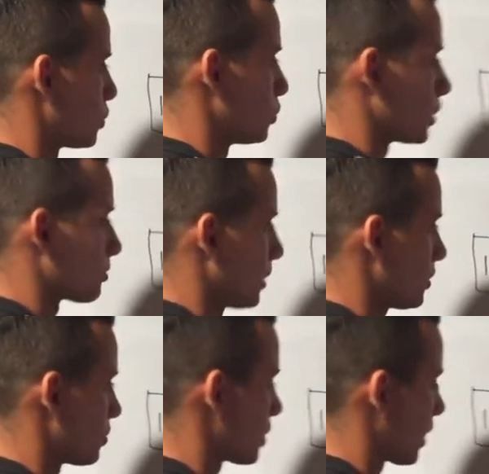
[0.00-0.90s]
2, as many
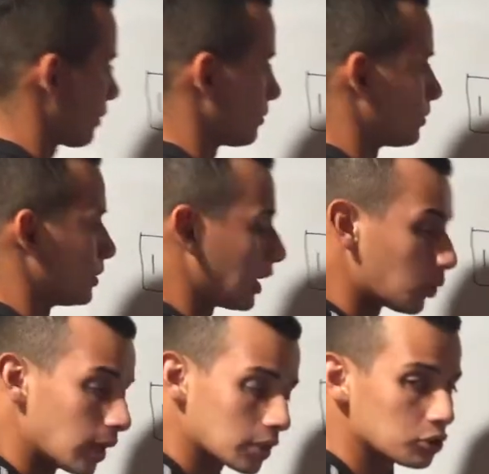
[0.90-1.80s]
as you can. That
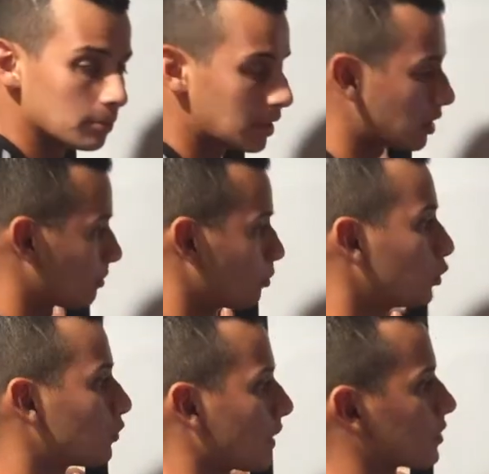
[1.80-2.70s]
will actually make it
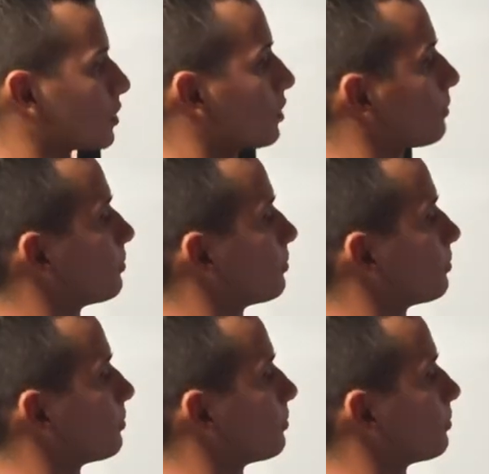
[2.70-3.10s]
move faster.